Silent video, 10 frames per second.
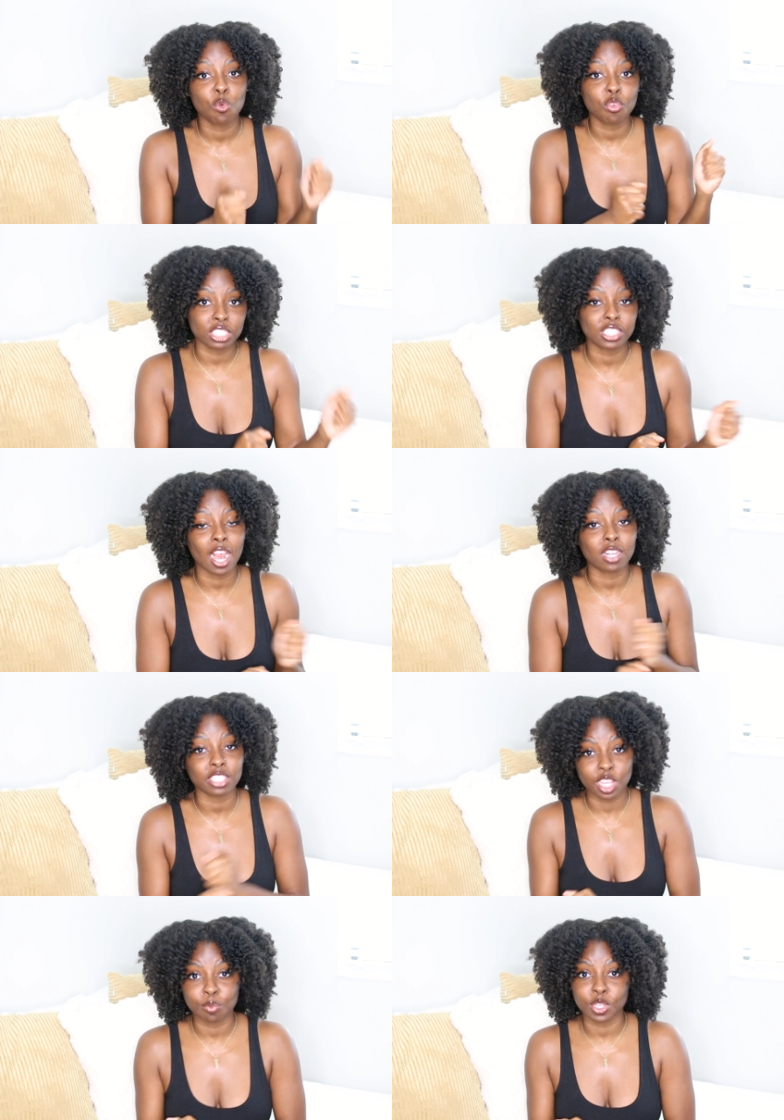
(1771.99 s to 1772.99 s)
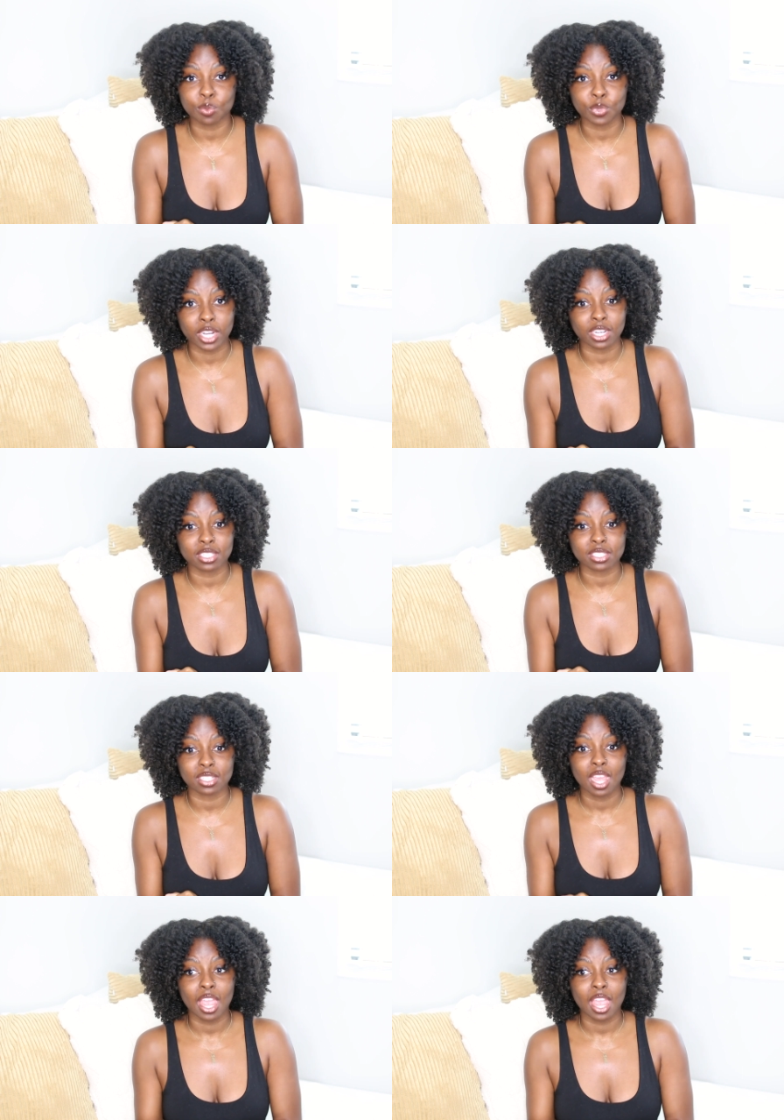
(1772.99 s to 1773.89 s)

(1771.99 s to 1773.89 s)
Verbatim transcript: with a child and being pregnant.